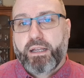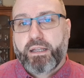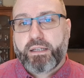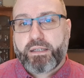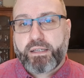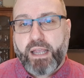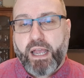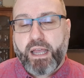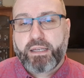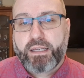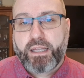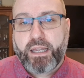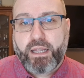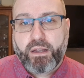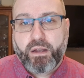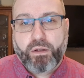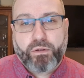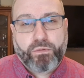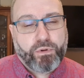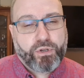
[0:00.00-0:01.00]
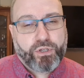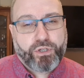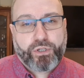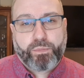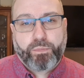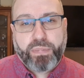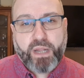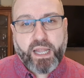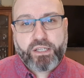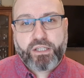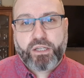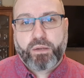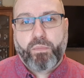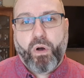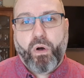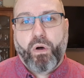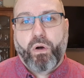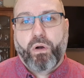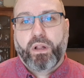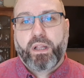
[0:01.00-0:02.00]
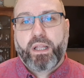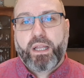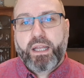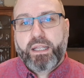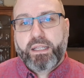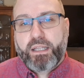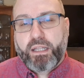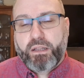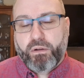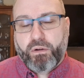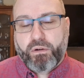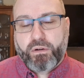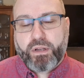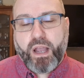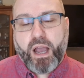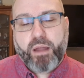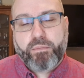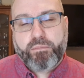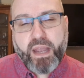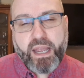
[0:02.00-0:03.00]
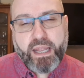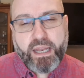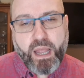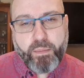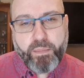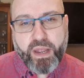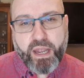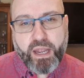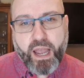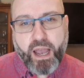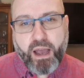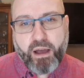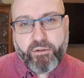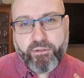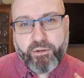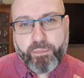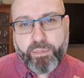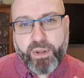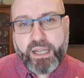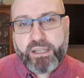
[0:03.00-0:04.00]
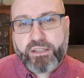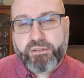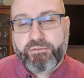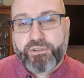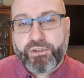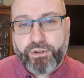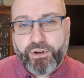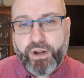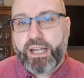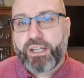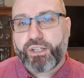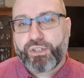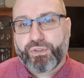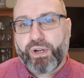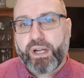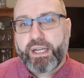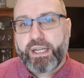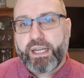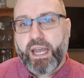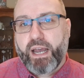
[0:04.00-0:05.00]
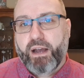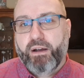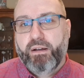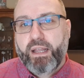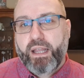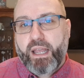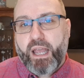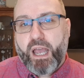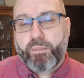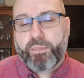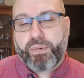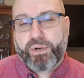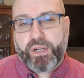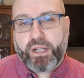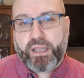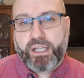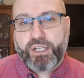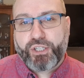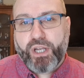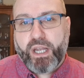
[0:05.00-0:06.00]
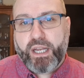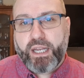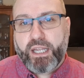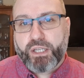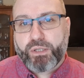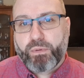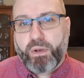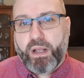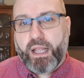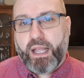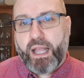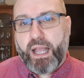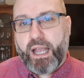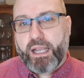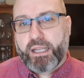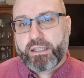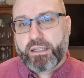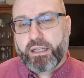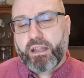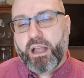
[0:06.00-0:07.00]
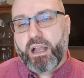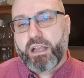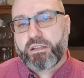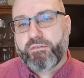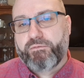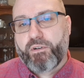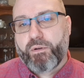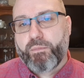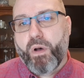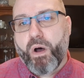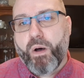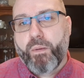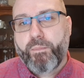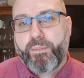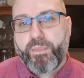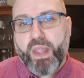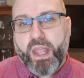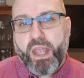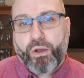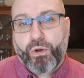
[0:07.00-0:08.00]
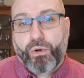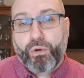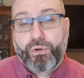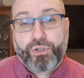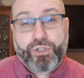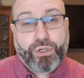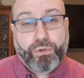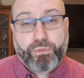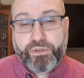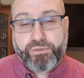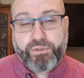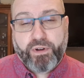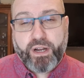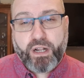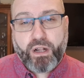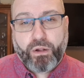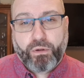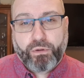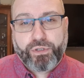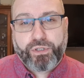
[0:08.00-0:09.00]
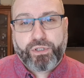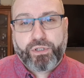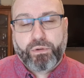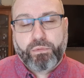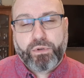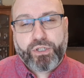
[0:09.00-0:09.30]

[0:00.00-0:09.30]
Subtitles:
Sandy. We just bless them all. Lord God, may they be of a place of grace right now, and particularly Jenny as well, as the loss of her mom, who she was very close to.